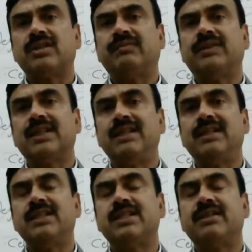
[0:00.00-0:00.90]
of the
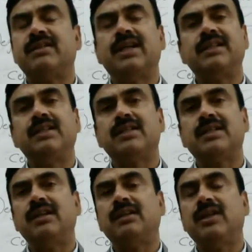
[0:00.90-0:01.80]
scientists regarding the
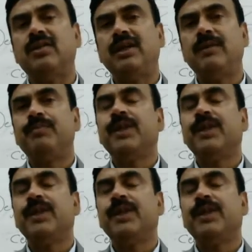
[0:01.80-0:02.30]
cell theory.